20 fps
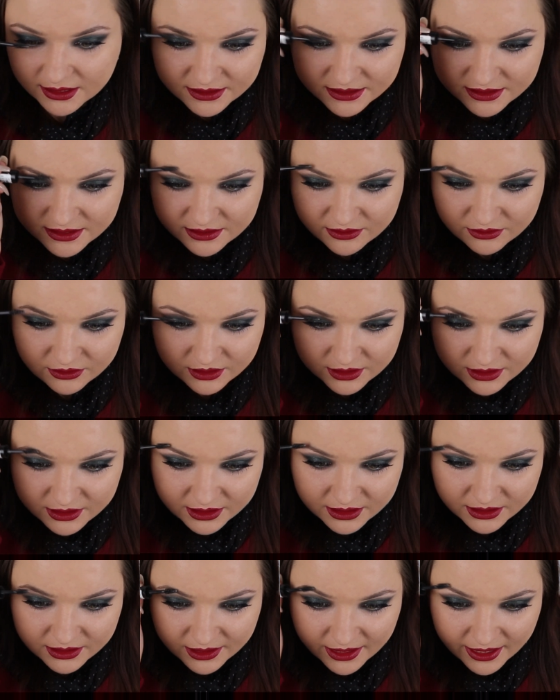this
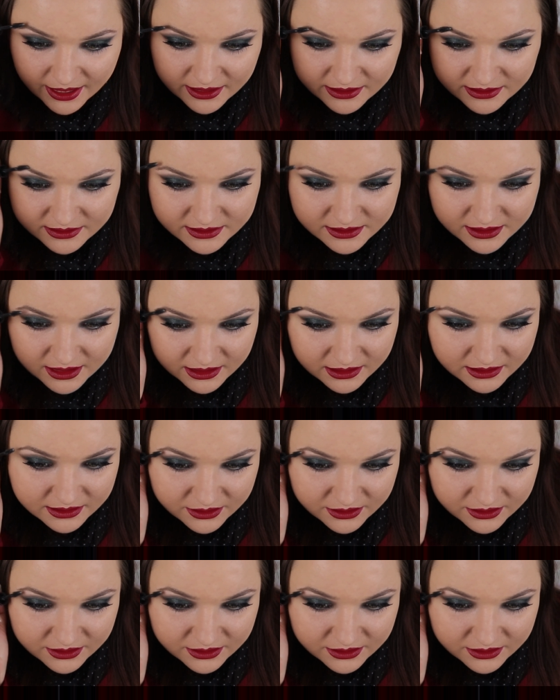look gains a